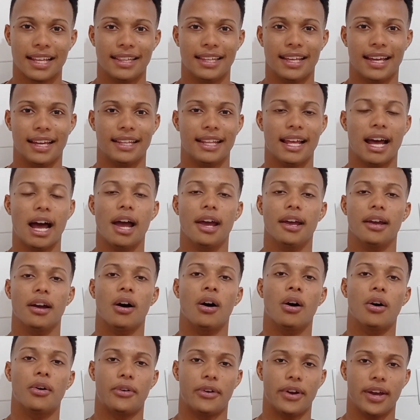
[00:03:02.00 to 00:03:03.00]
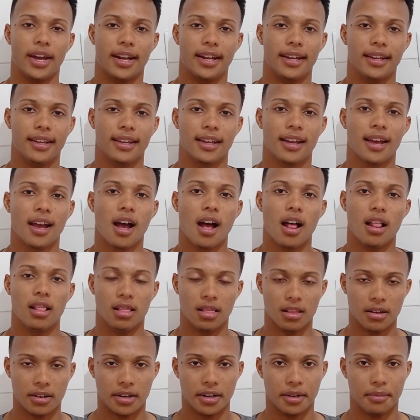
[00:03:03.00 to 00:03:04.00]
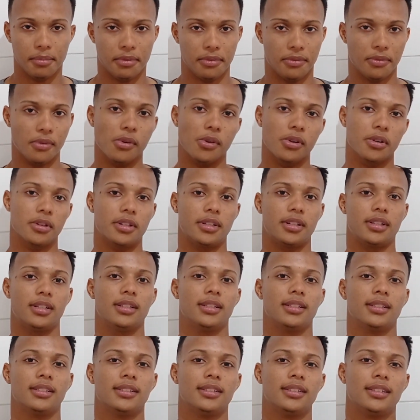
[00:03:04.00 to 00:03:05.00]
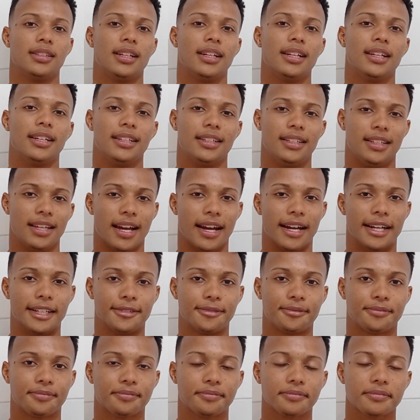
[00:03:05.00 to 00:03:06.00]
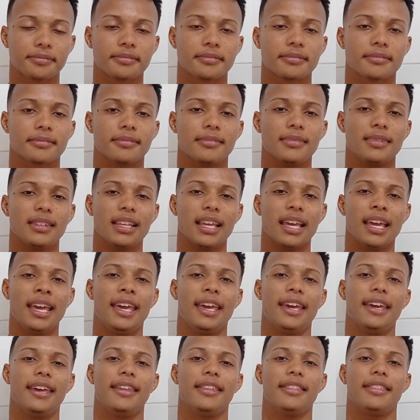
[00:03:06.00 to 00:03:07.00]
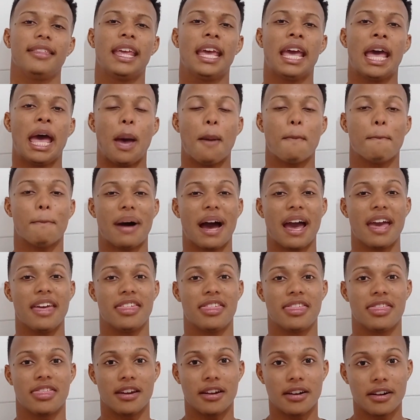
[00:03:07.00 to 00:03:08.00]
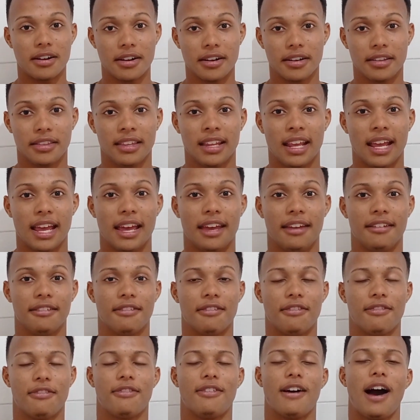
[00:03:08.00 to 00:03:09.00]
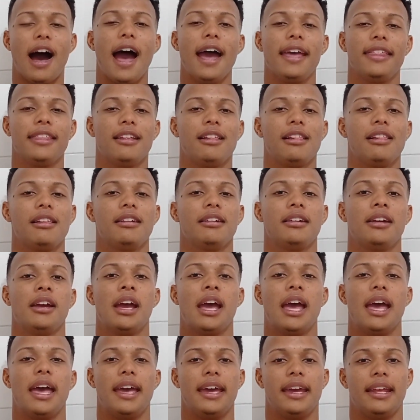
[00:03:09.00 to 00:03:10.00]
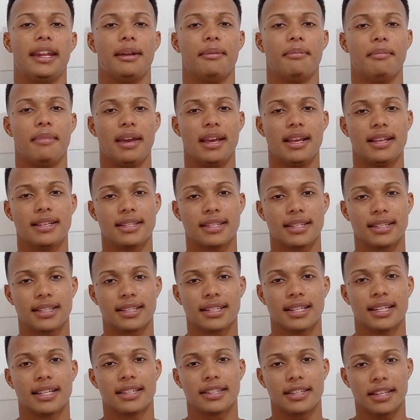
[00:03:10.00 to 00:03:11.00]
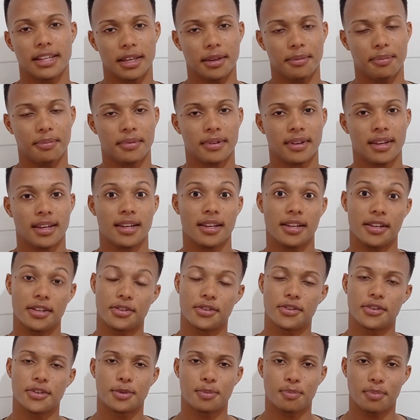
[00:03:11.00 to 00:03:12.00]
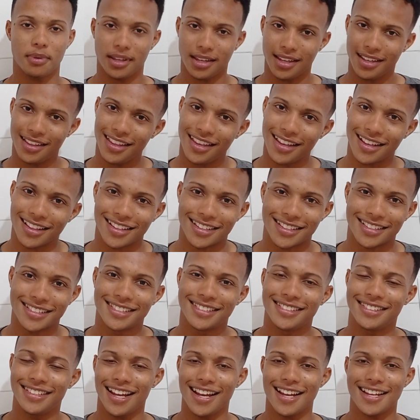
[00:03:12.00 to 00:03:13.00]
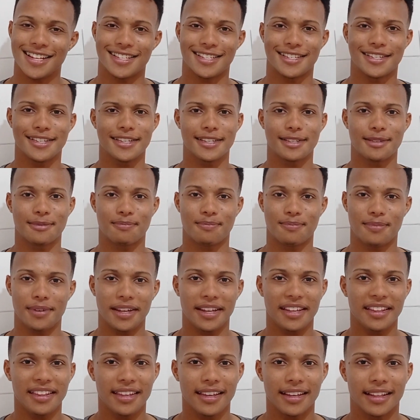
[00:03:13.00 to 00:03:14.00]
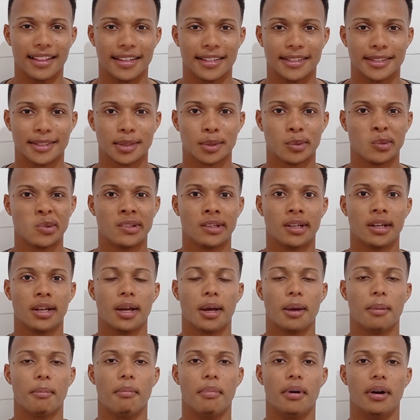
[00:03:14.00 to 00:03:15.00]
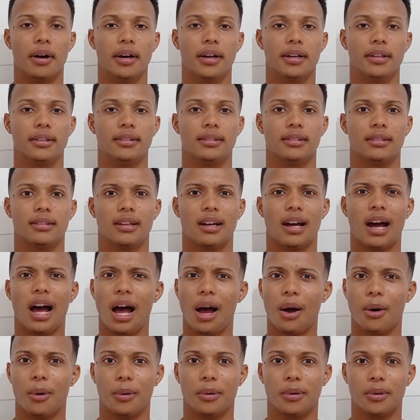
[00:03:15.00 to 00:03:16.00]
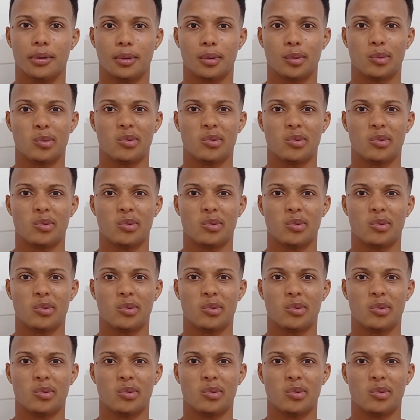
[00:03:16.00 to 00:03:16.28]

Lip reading: that I already learned before. Yeah, and my third and final and amazing tip is to speak in English. Yeah, just speak in English. But how?